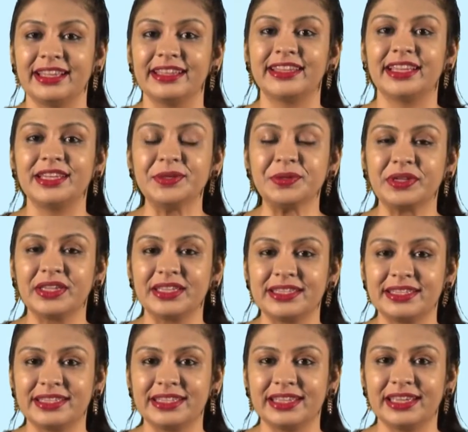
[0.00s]
that you can
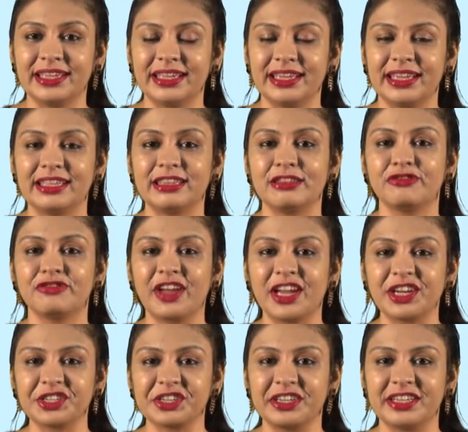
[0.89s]
see in the
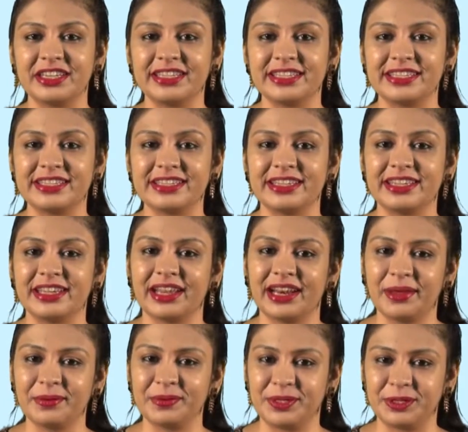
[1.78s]
fashion industry
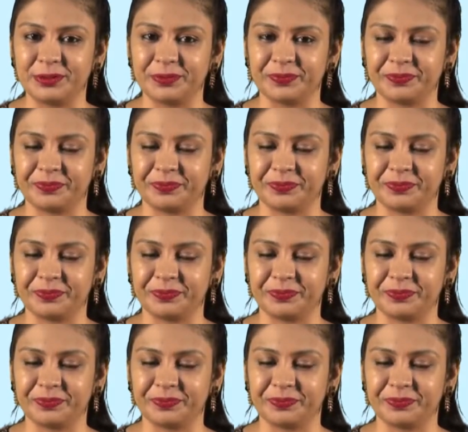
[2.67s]
around you.